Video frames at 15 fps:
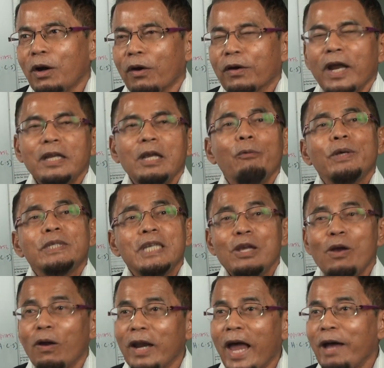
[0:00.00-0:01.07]
Alright, you're
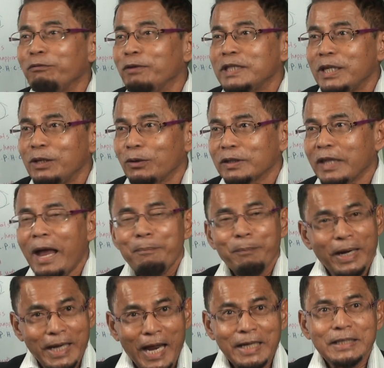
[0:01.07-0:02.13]
wasting your life, wasting your time,
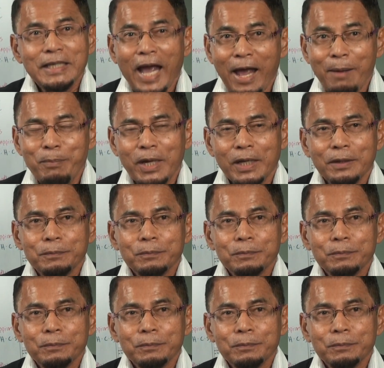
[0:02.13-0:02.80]
but that is a habit.